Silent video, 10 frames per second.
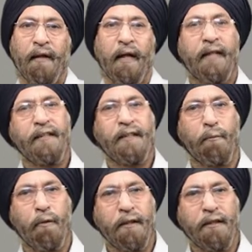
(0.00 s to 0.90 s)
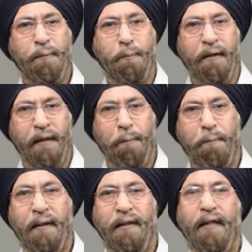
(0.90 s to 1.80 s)
As stimulants speed up
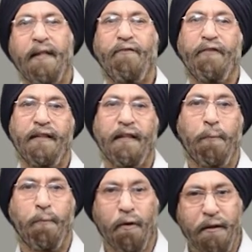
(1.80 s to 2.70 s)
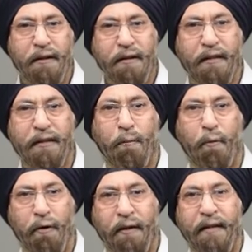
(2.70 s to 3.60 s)
mental and physical processes in the
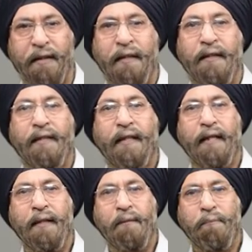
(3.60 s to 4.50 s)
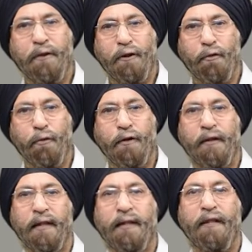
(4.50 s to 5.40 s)
body, they can be
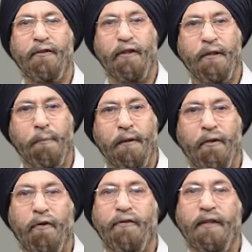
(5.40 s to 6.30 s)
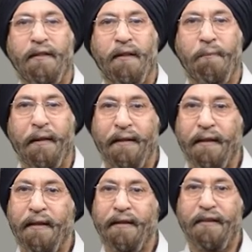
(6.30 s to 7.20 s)
used in the treatment of certain
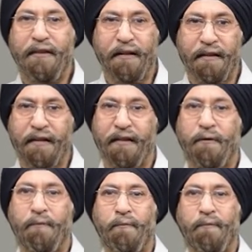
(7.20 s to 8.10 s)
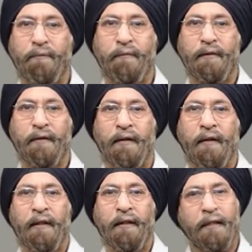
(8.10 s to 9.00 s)
medical conditions.
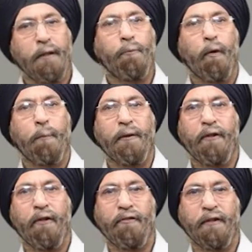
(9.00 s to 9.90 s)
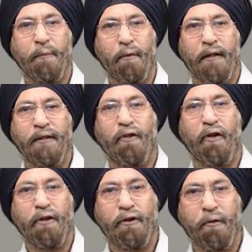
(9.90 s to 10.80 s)
This property of stimulants
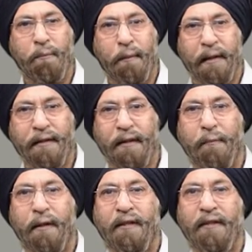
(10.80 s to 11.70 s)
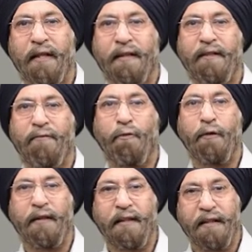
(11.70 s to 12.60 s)
also make them attractive to
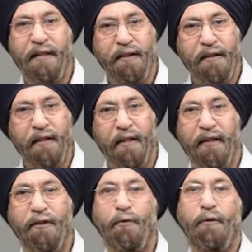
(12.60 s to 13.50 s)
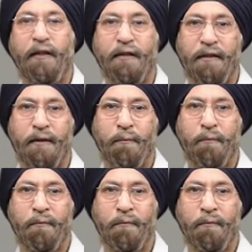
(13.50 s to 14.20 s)
recreational drug users.